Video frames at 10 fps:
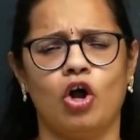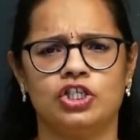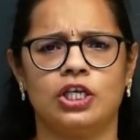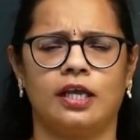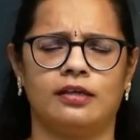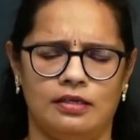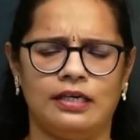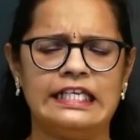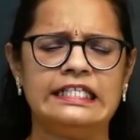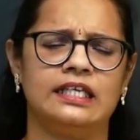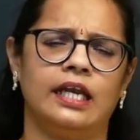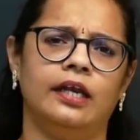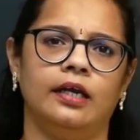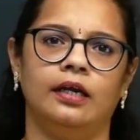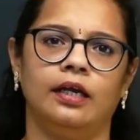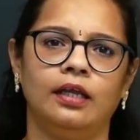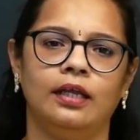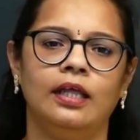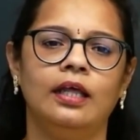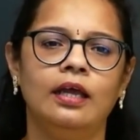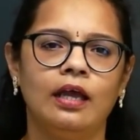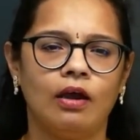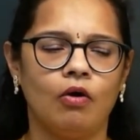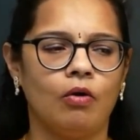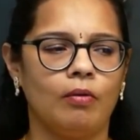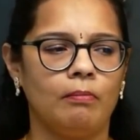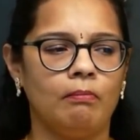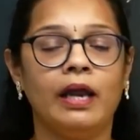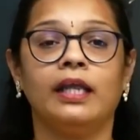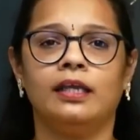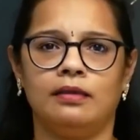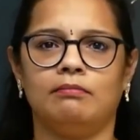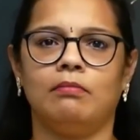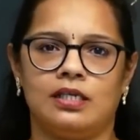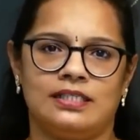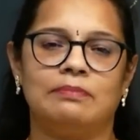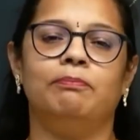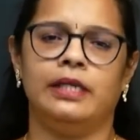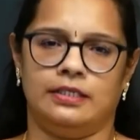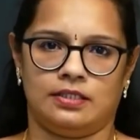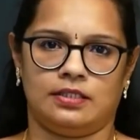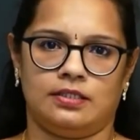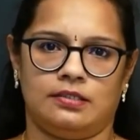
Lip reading: logic reason entante, manaki mana siblings,